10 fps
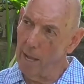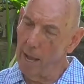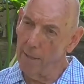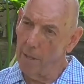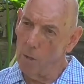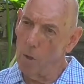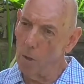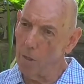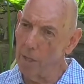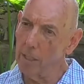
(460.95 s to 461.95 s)
and they're not
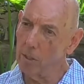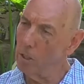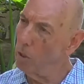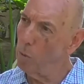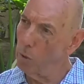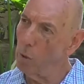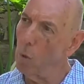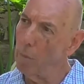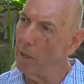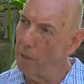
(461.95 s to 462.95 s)
things that you would
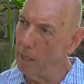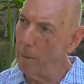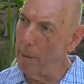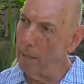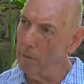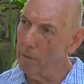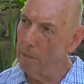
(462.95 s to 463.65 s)
normally think about,